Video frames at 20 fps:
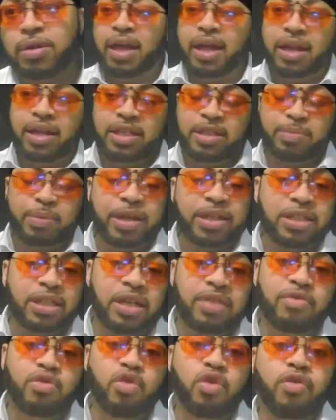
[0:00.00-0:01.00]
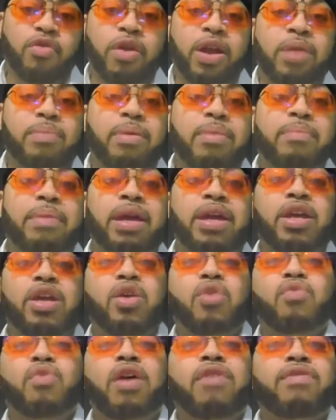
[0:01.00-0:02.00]
and especially if you've already been making
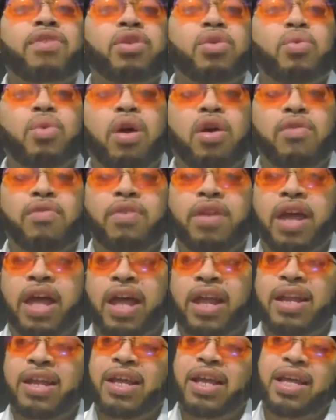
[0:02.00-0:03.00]
your revenue off of that